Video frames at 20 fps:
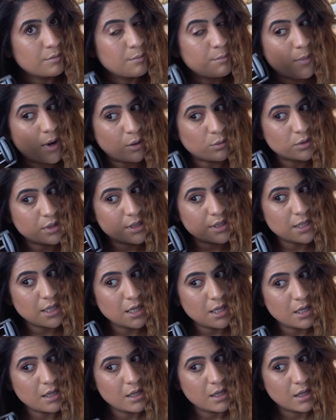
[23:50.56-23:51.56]

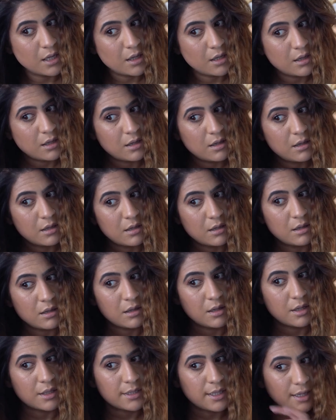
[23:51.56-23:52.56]
bouncy,
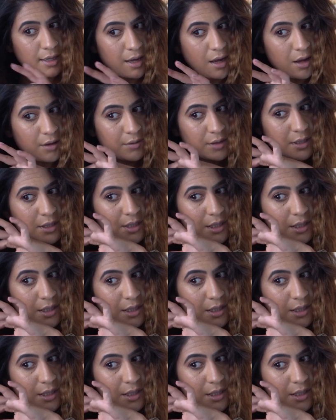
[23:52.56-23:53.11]
because I have